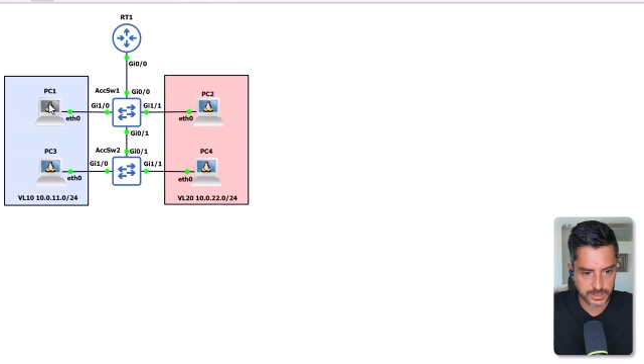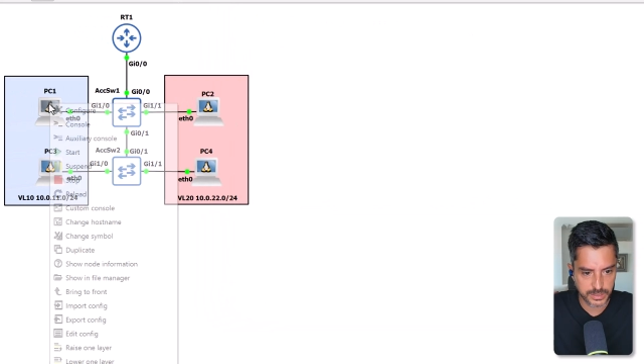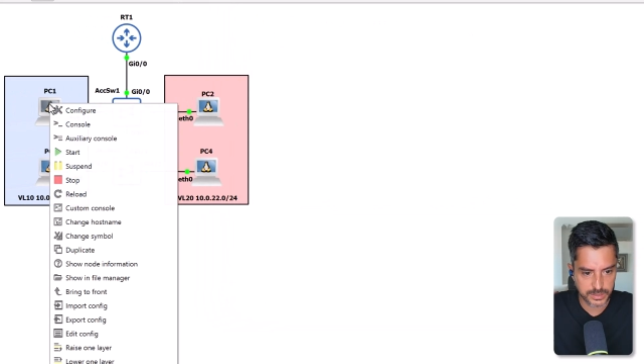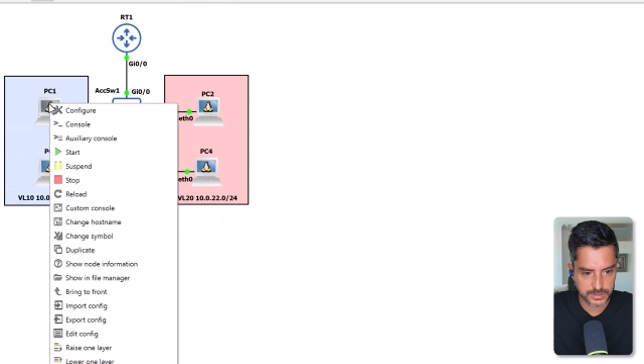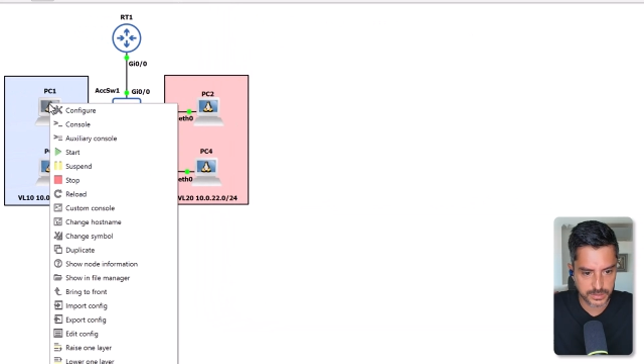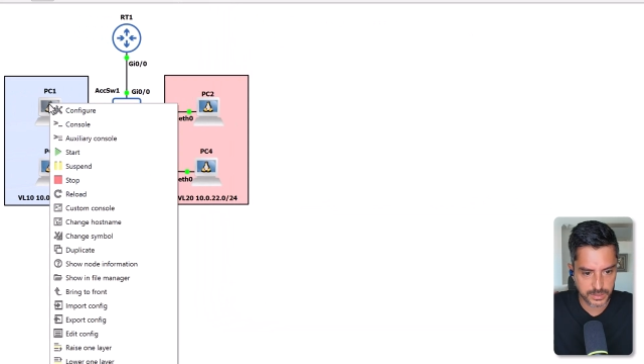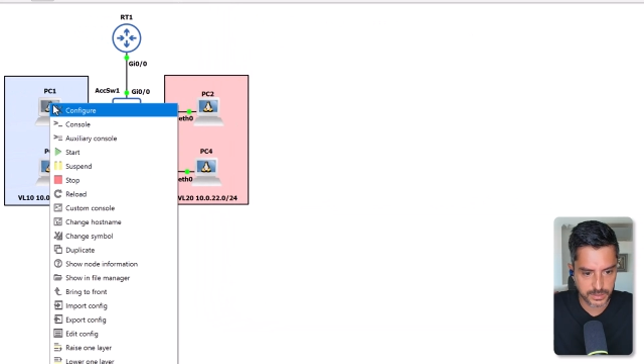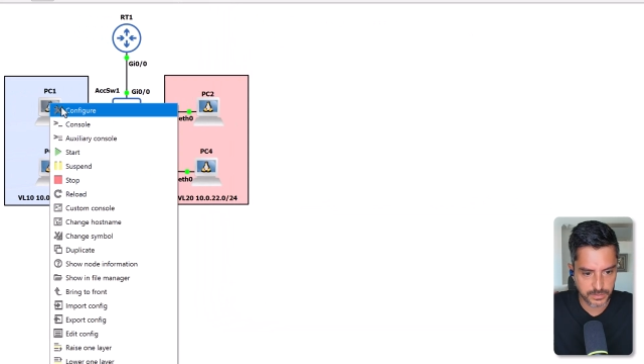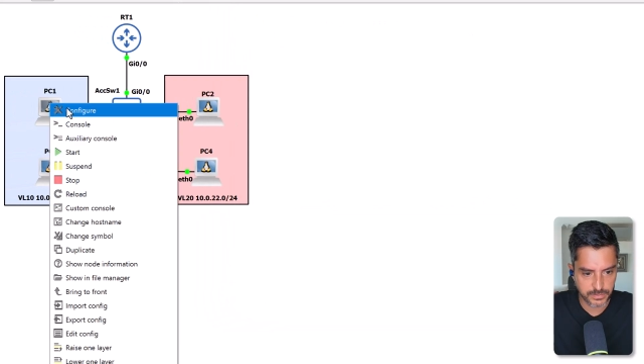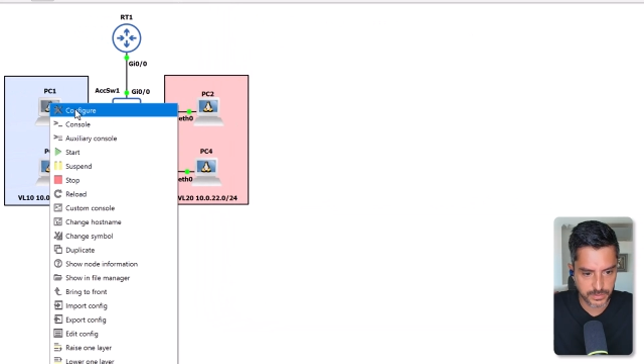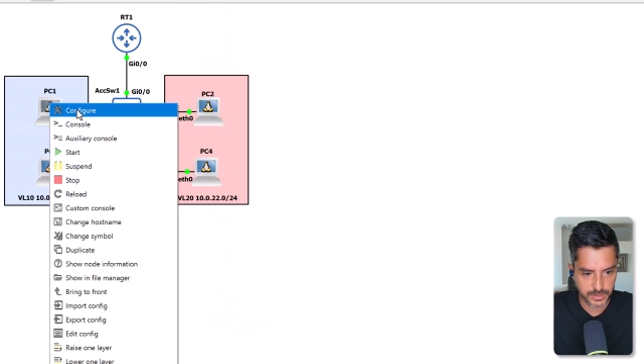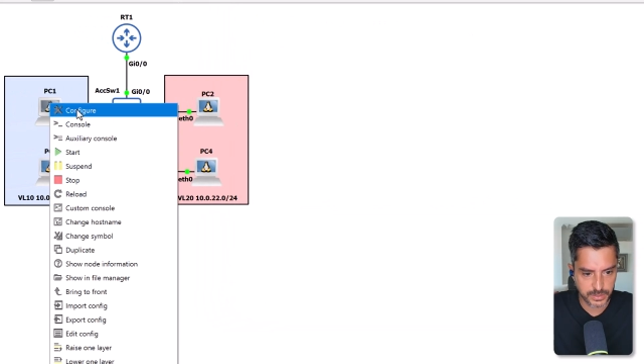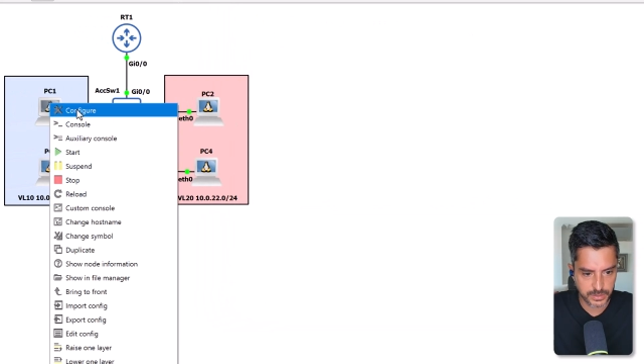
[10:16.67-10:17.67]
has a
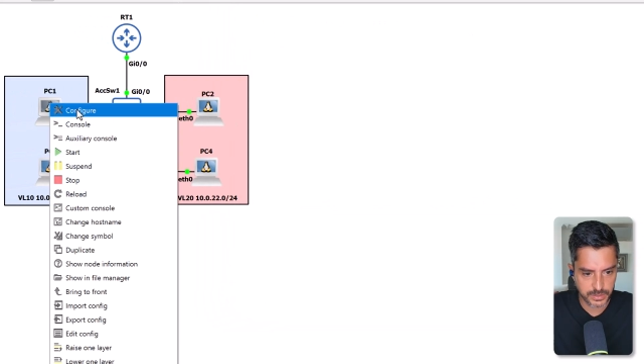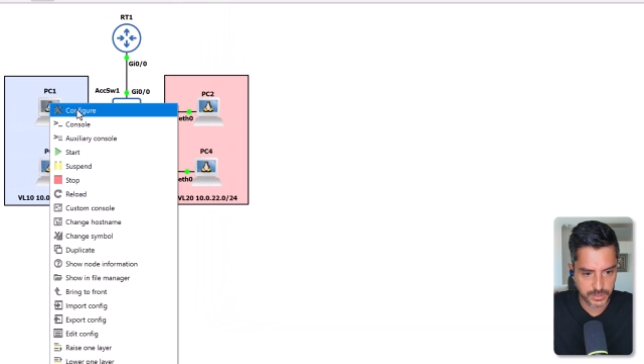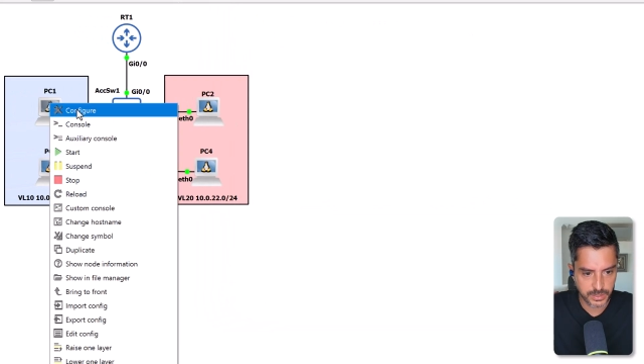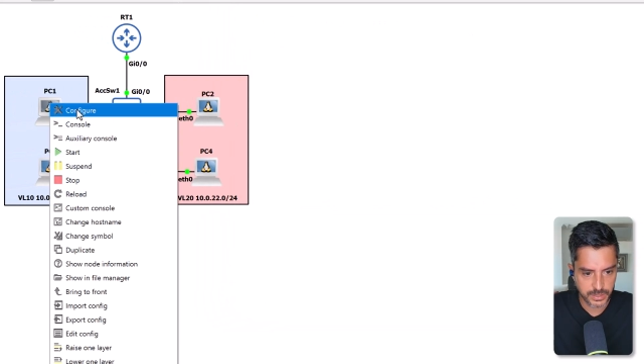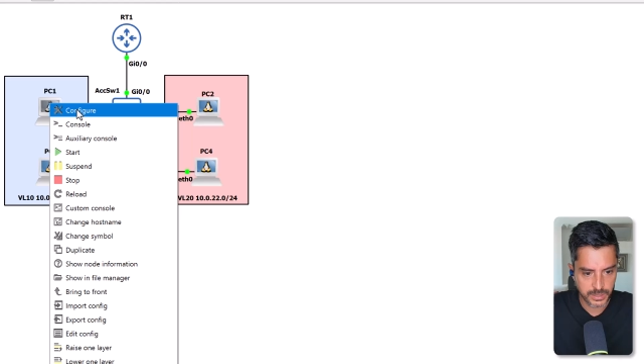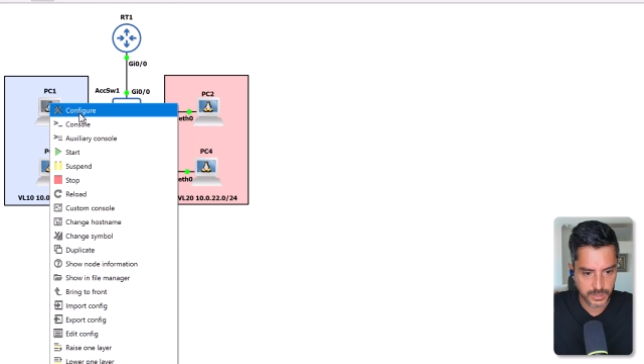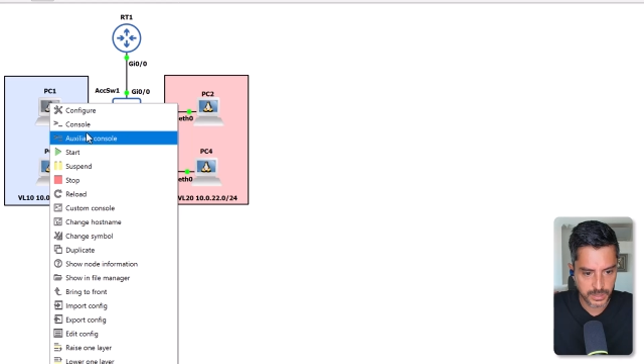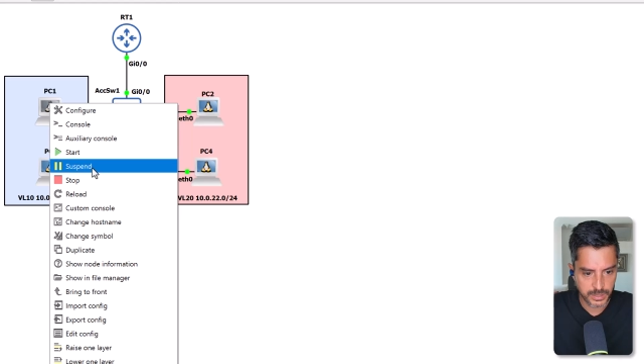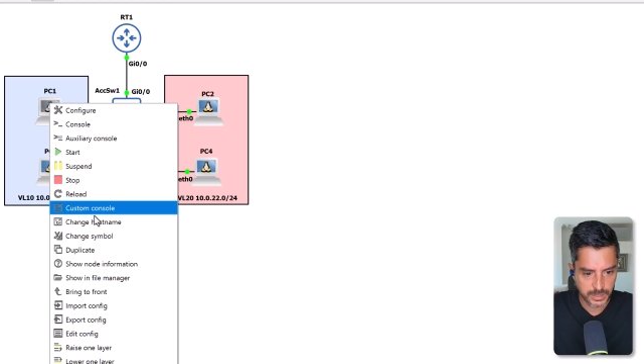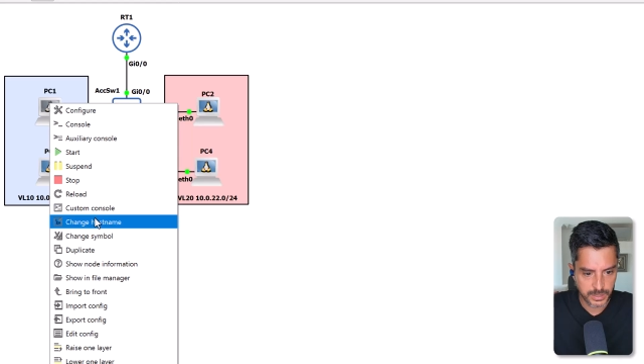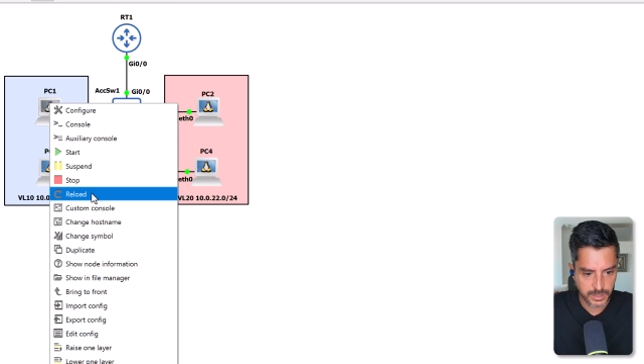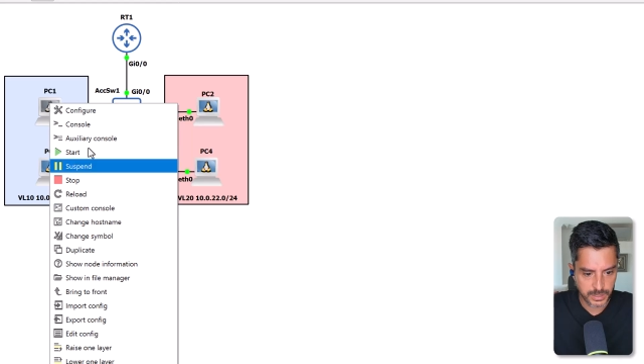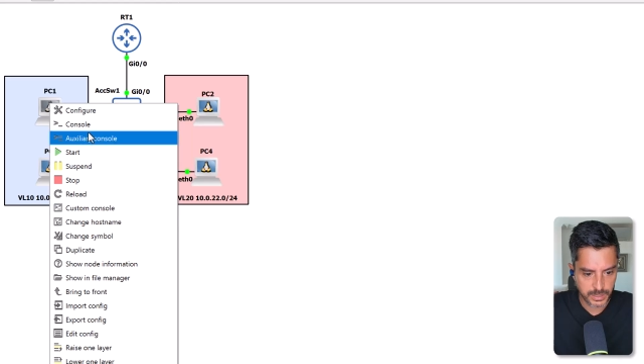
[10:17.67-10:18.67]
different
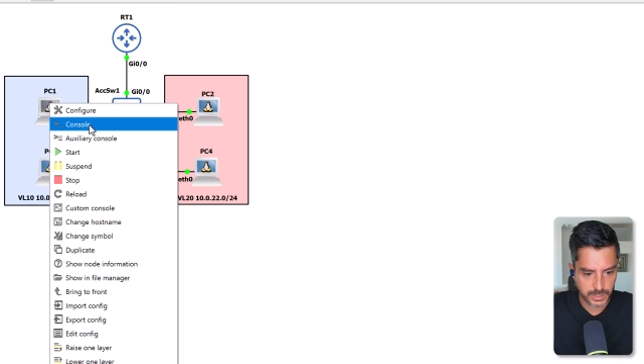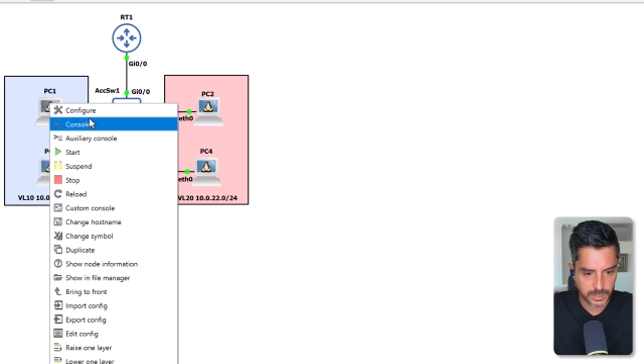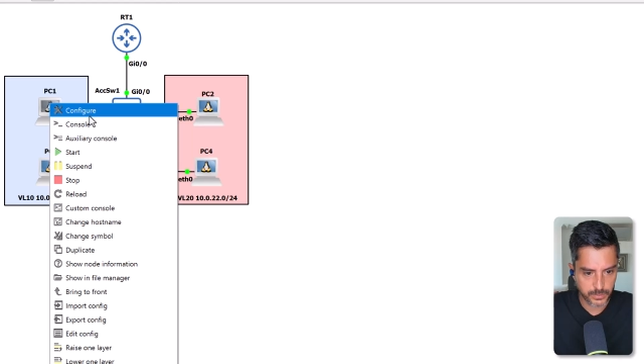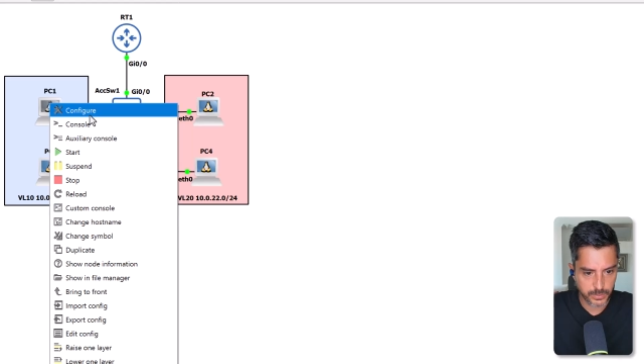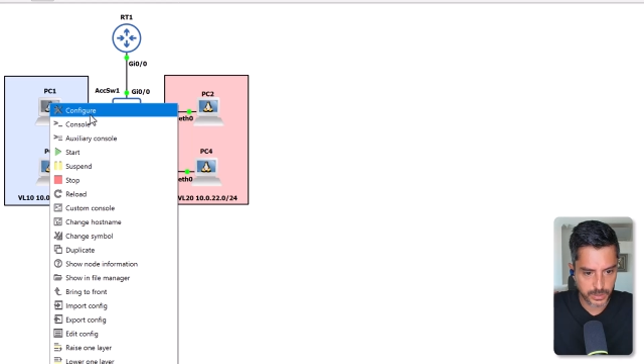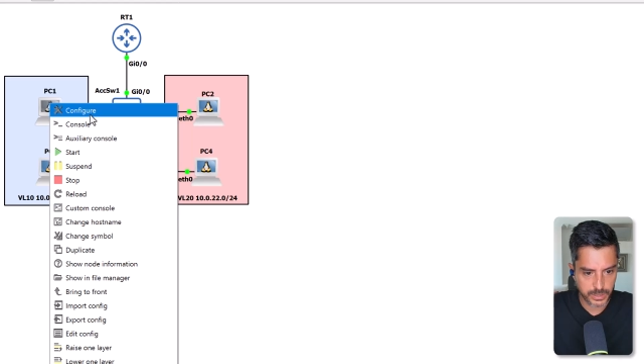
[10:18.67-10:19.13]
gateway.